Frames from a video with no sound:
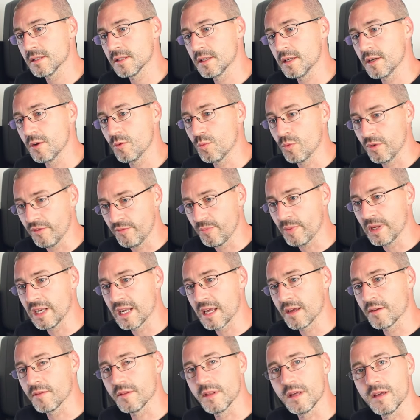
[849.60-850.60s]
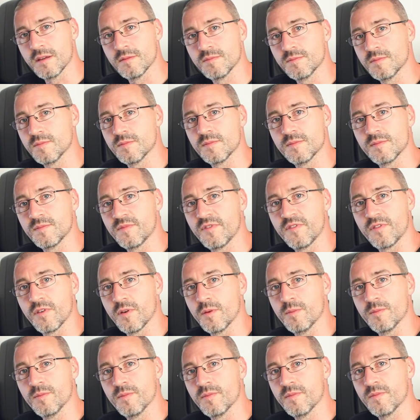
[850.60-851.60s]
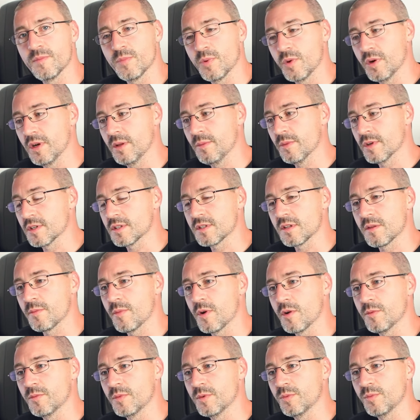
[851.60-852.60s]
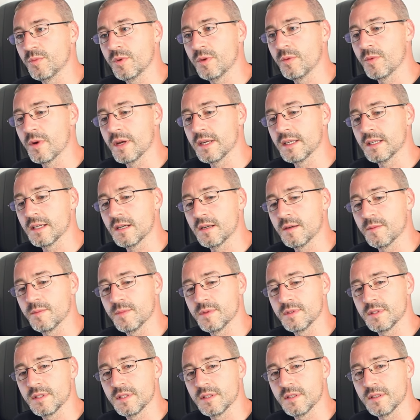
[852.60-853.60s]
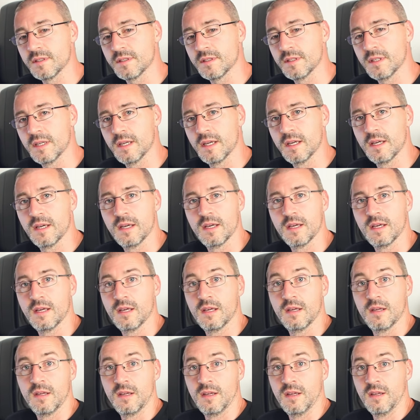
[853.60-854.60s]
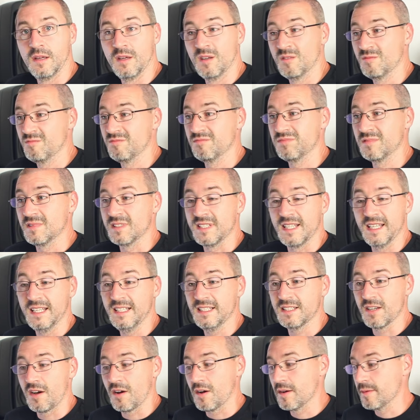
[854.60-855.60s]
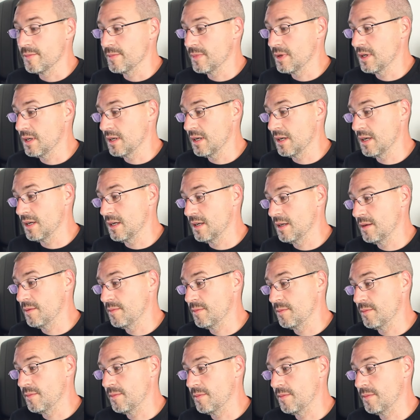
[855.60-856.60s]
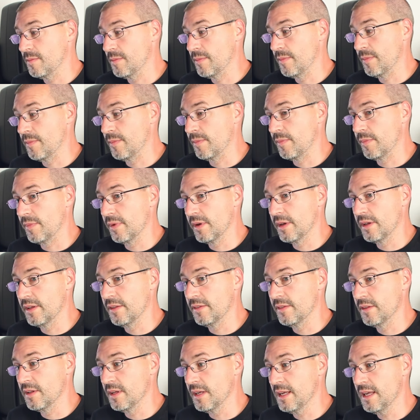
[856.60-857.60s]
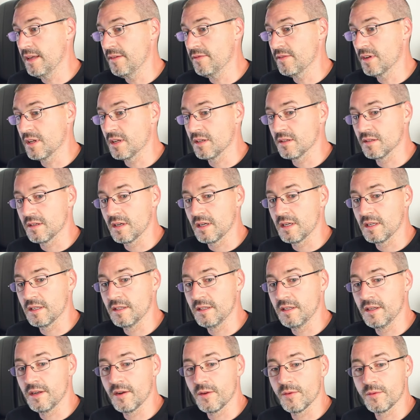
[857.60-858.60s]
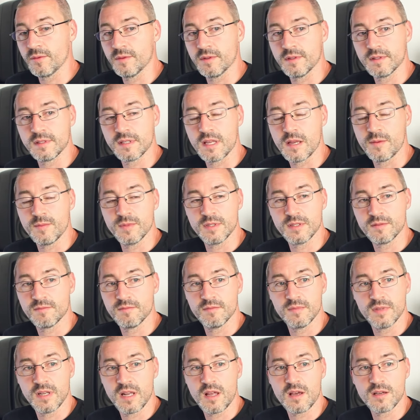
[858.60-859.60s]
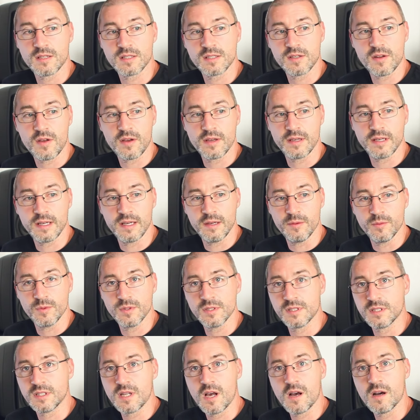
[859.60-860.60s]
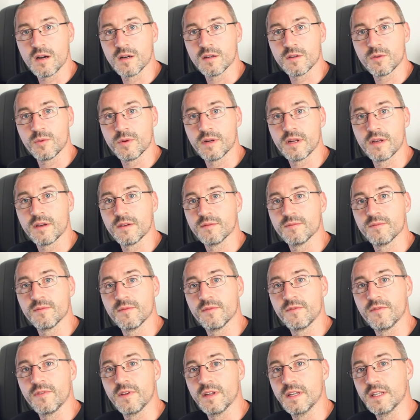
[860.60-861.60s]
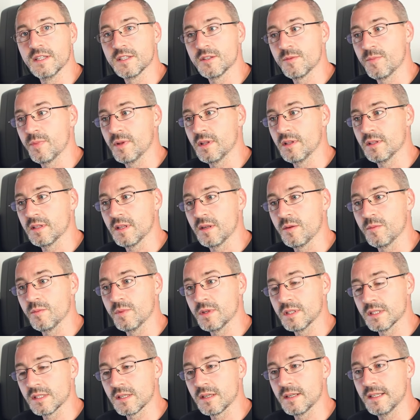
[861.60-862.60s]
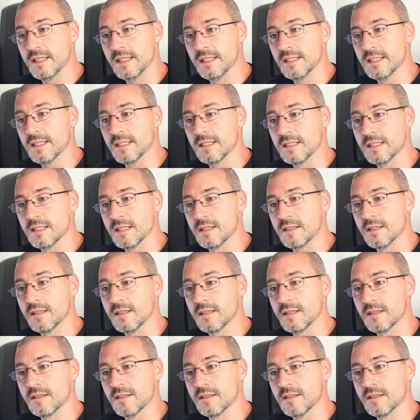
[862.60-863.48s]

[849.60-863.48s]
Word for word: you know, we've been out there from pretty much the moment we wake up to tea time, in the evening. And, you know, same as last night, it was dark when I finished building because I needed to